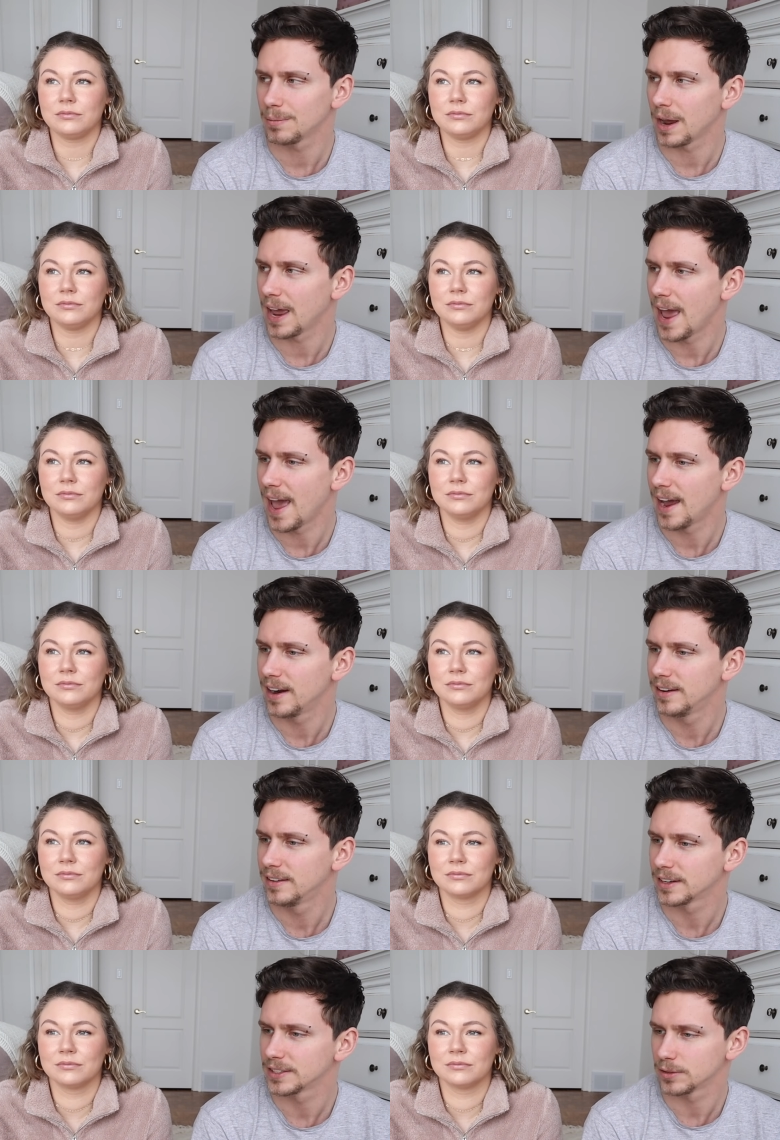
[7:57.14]
Speaker 1: in my
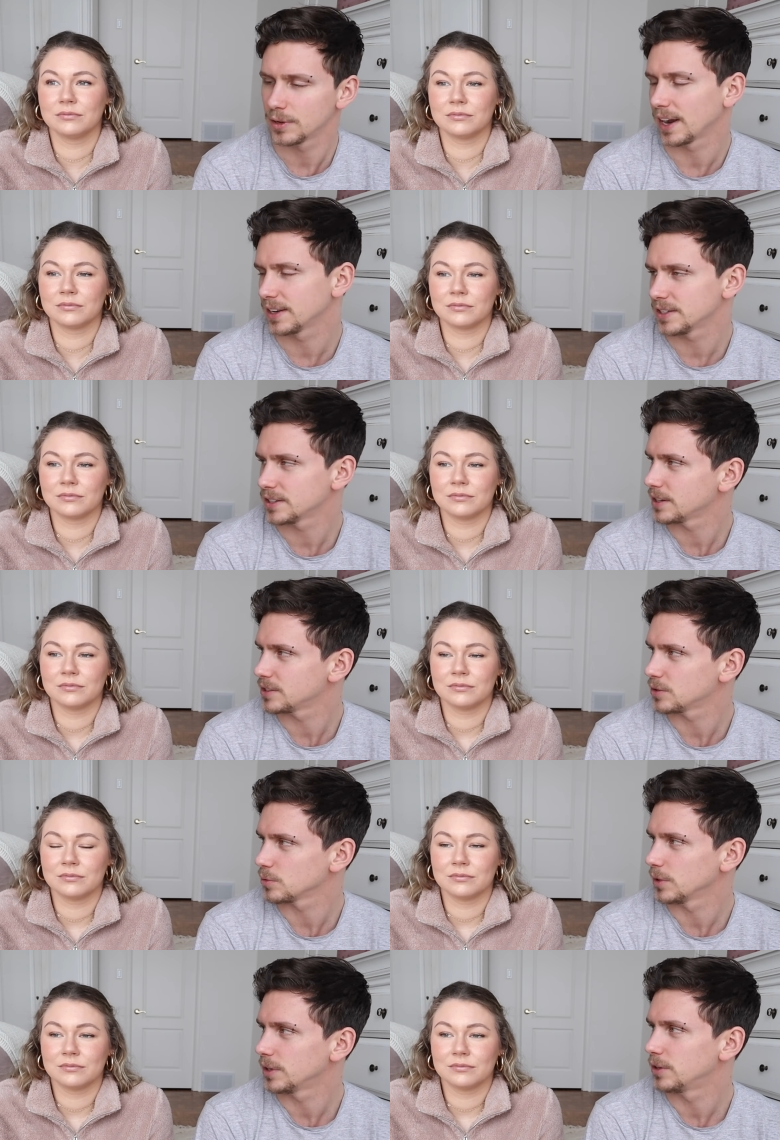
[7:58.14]
head because I guess it's because
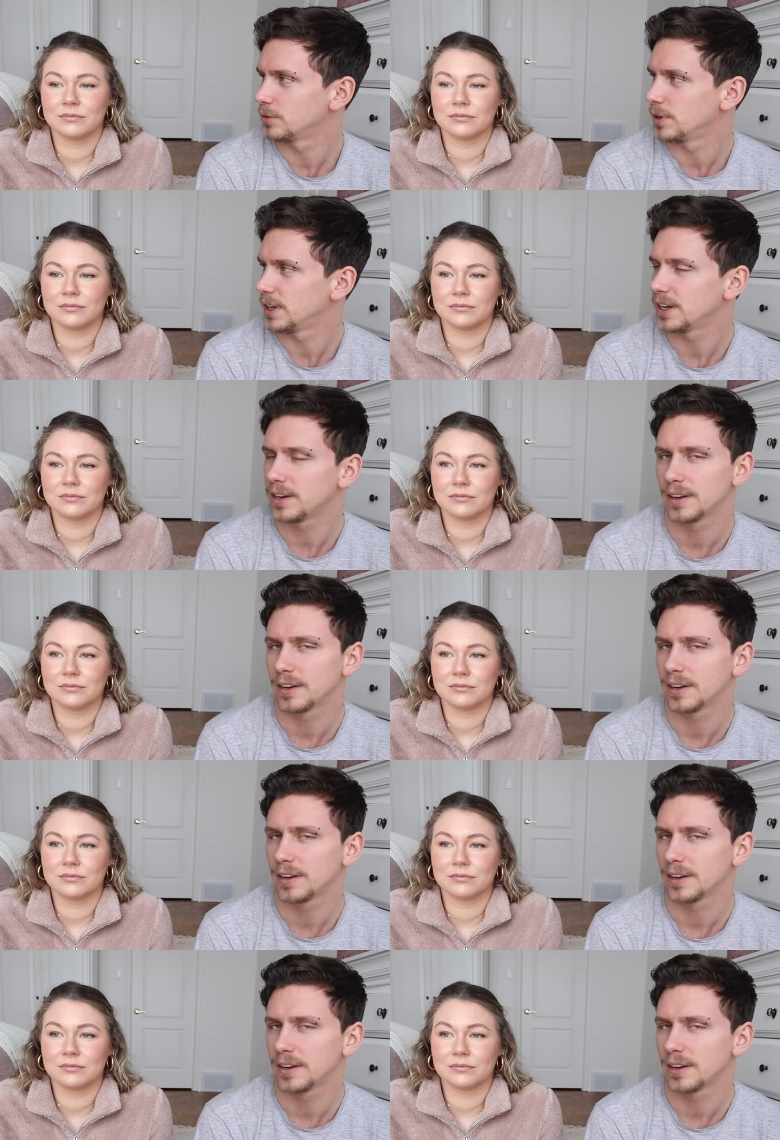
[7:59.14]
it's really unique.